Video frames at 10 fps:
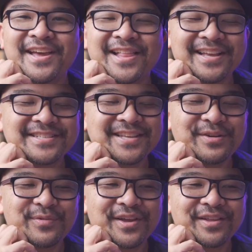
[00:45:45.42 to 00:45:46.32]
Like
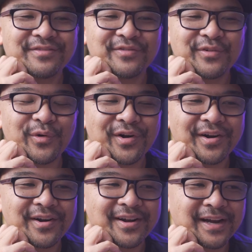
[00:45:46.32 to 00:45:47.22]
stick with it
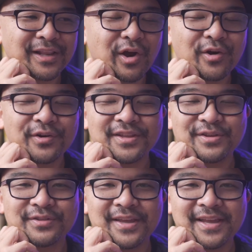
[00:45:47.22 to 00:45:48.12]
for longer than
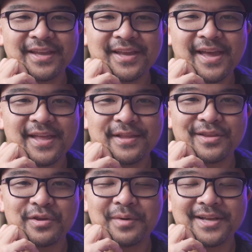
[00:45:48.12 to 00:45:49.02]
you think, and
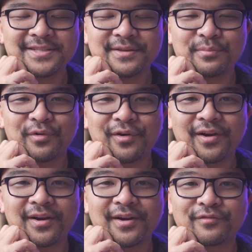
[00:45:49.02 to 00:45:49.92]
you might see more
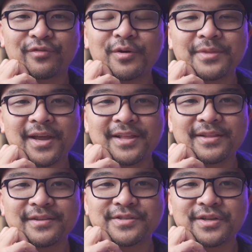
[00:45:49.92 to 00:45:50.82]
from that.
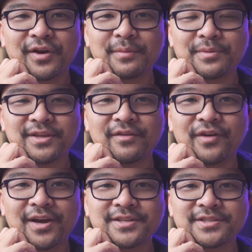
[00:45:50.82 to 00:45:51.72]
It's a great piece of
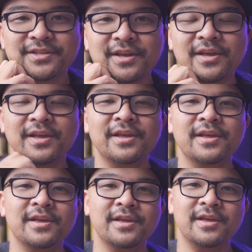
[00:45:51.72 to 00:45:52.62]
advice.
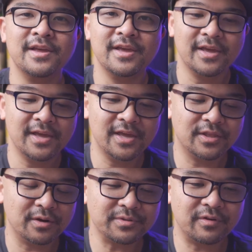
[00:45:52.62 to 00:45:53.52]
In
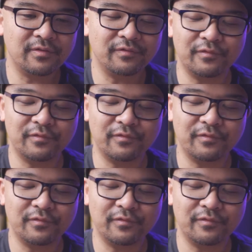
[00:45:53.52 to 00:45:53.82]
terms of